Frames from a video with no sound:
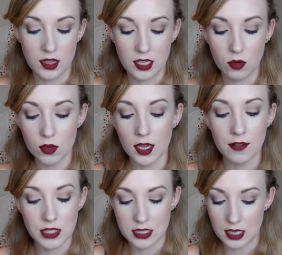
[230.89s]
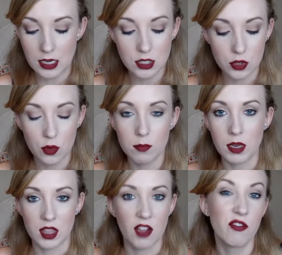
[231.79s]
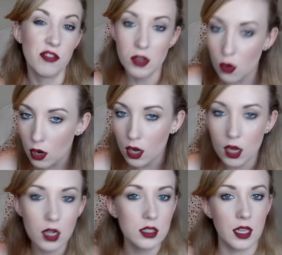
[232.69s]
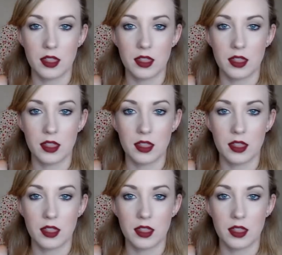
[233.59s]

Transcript: They don't really have a scent to them, nothing floral,